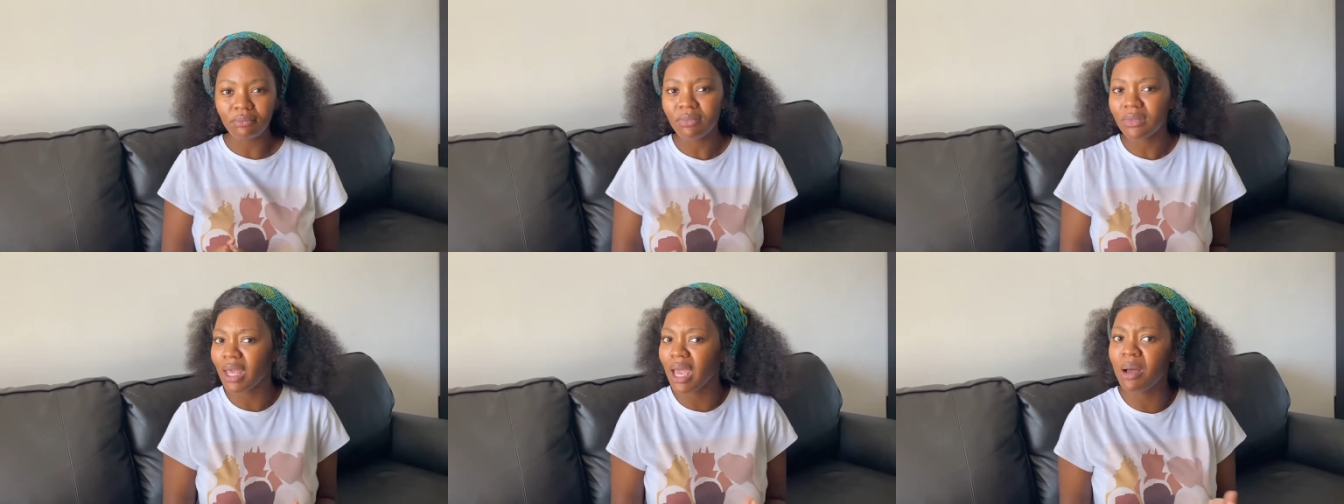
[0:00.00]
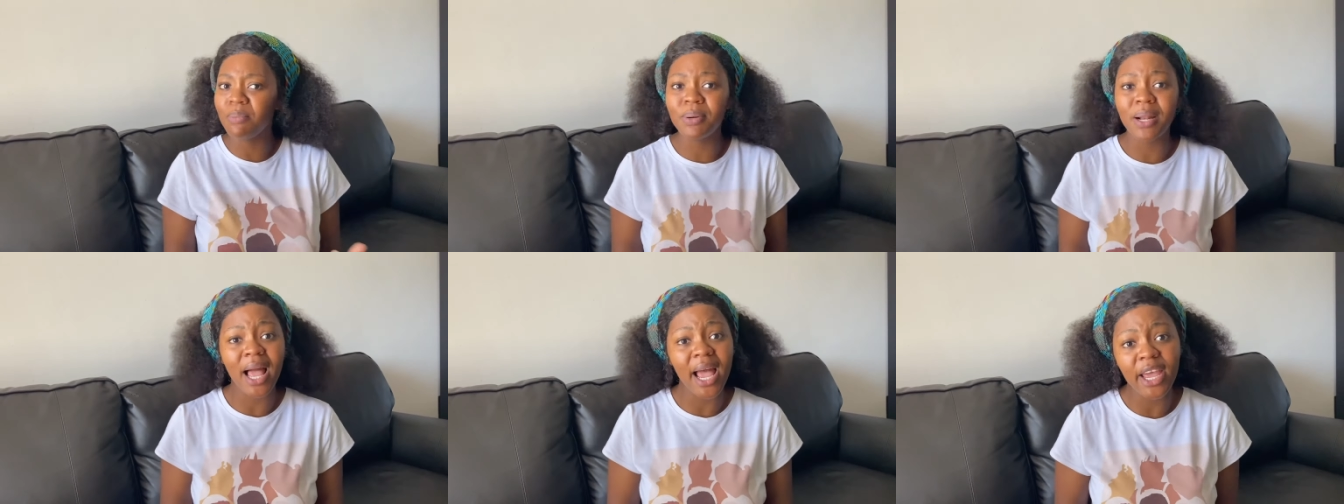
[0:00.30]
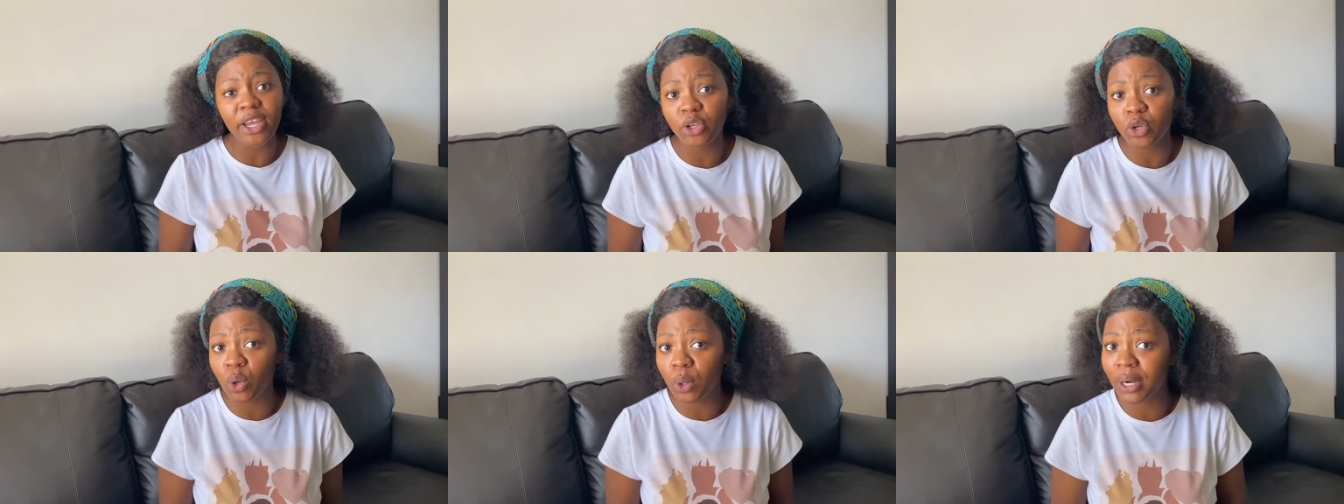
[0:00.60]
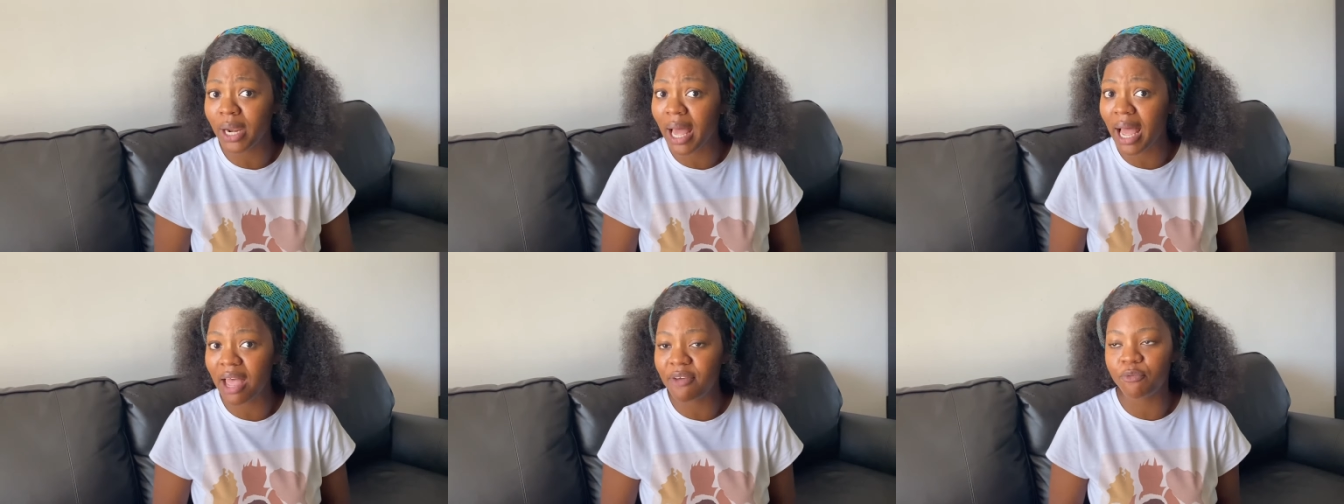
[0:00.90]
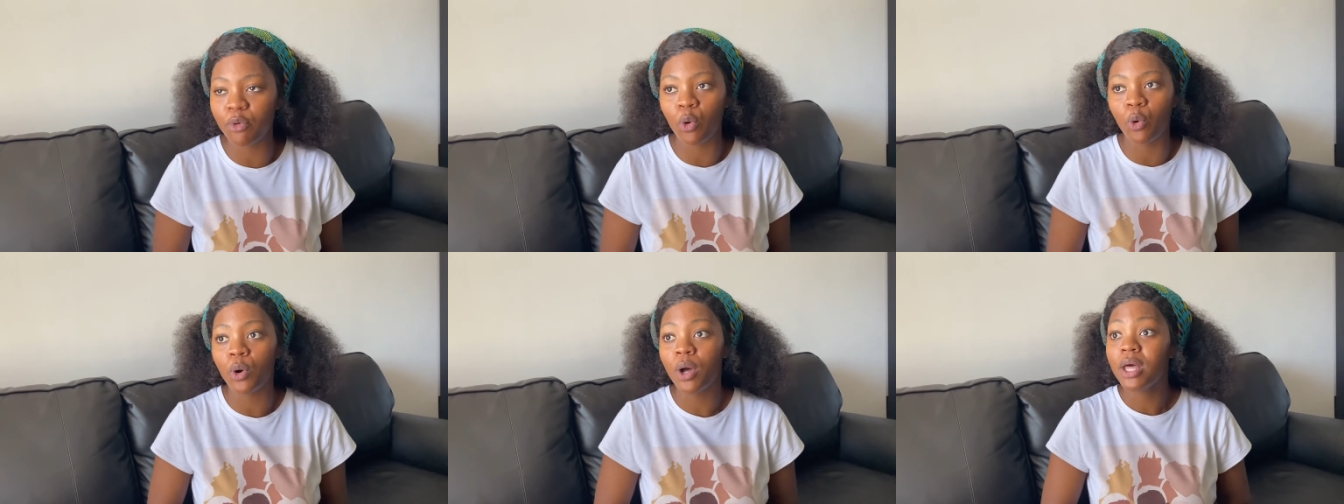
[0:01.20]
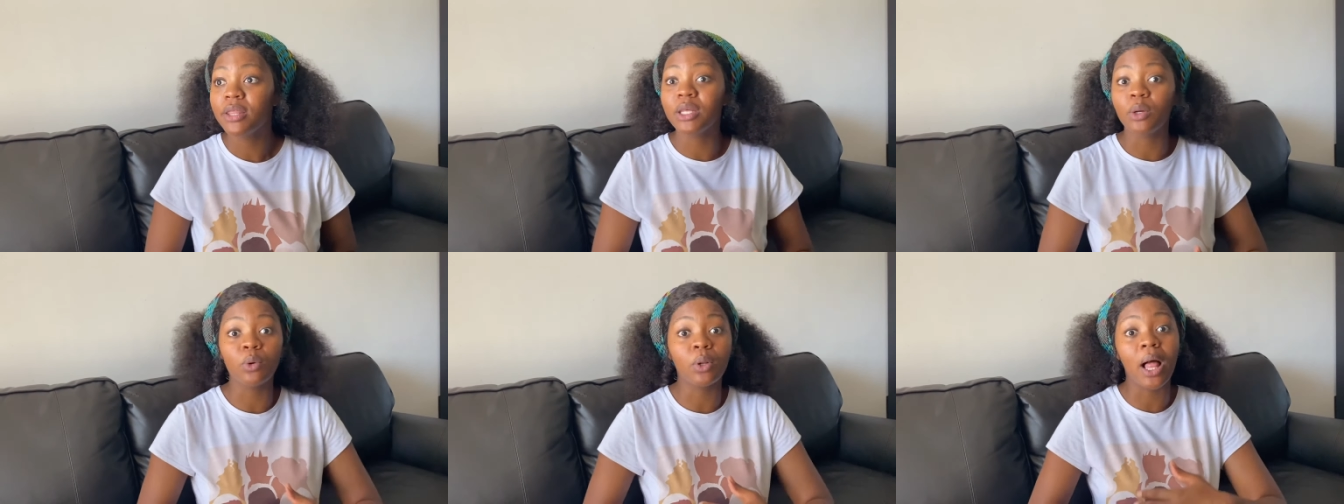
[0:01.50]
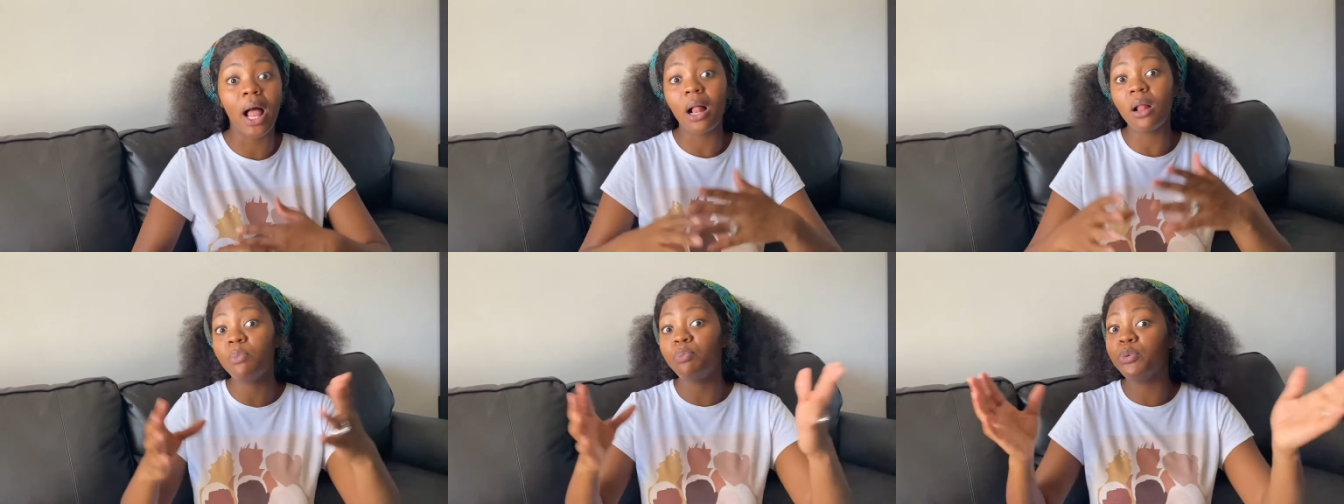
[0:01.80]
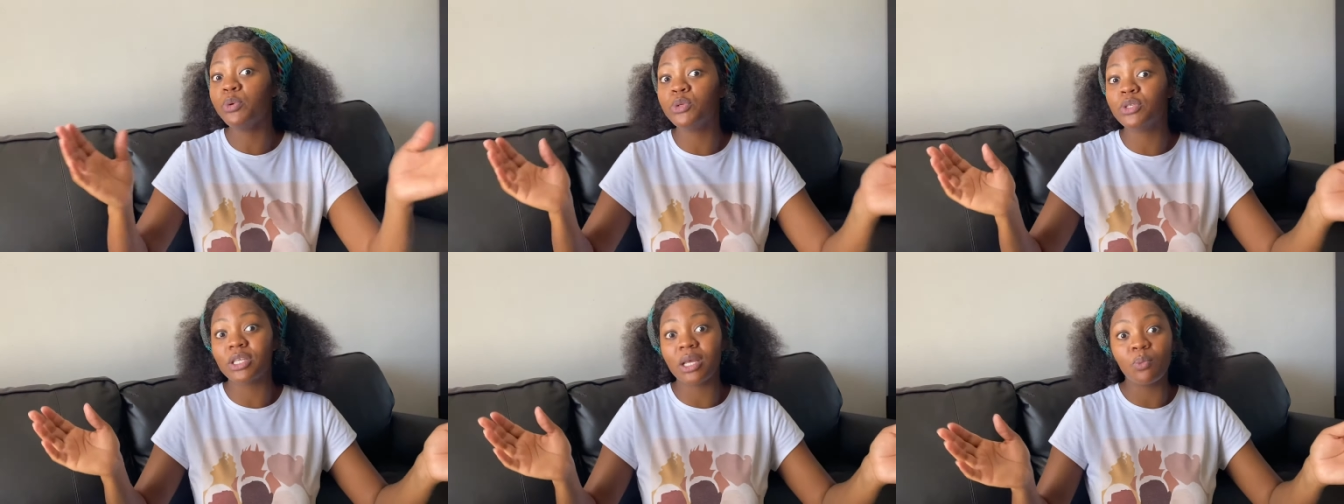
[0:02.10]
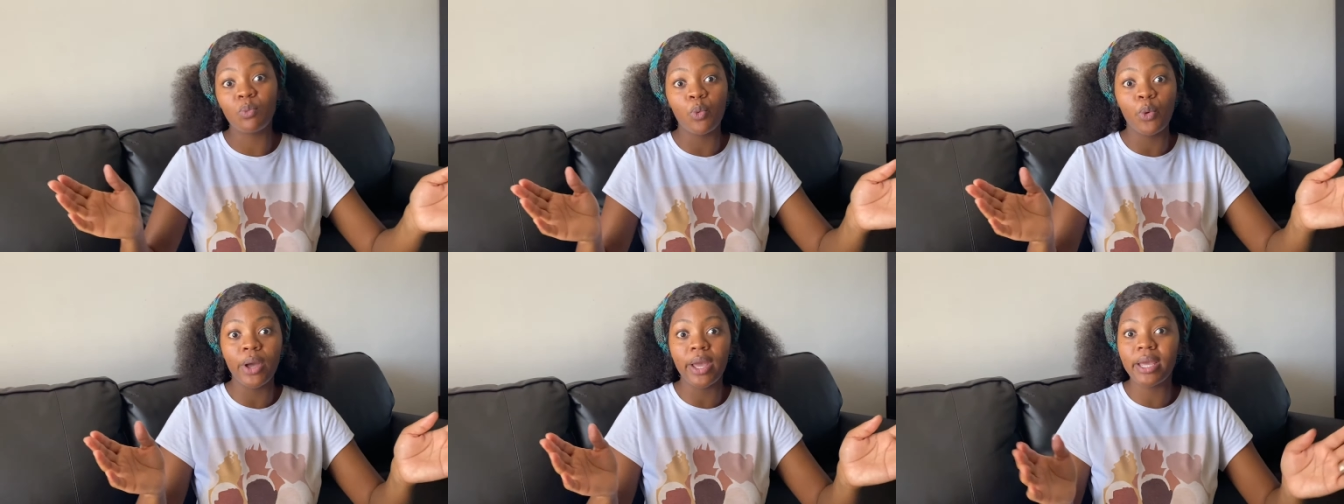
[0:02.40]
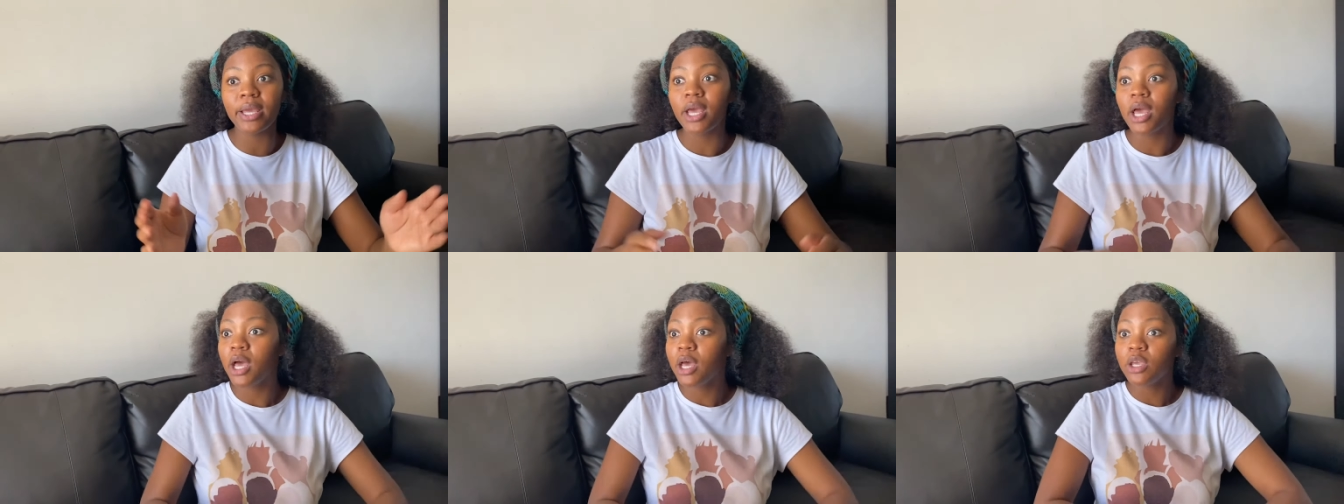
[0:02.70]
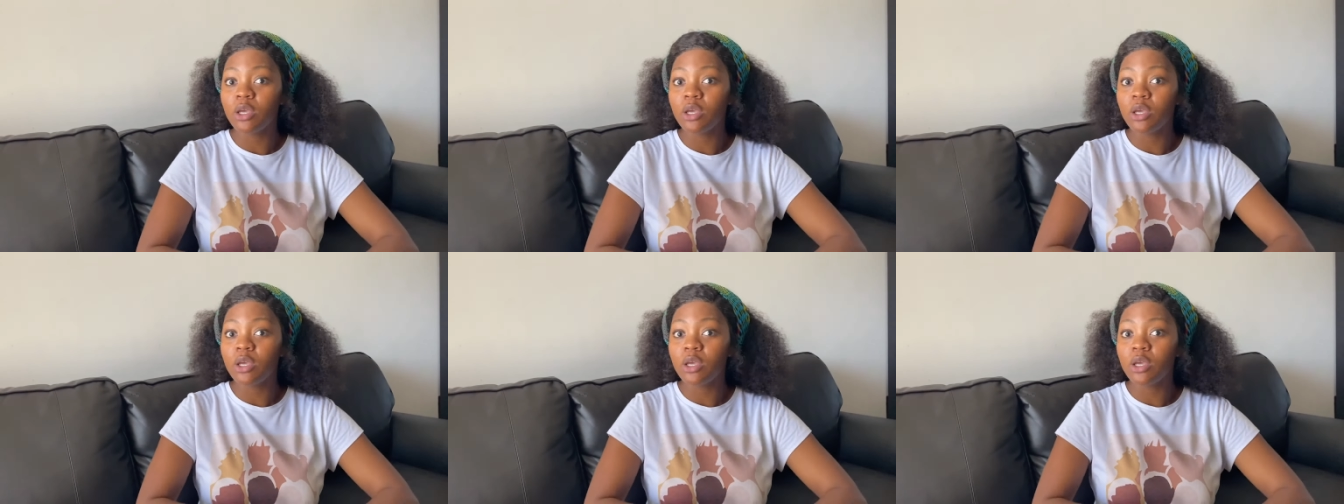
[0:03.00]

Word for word: apply in your life, or that will help you some way.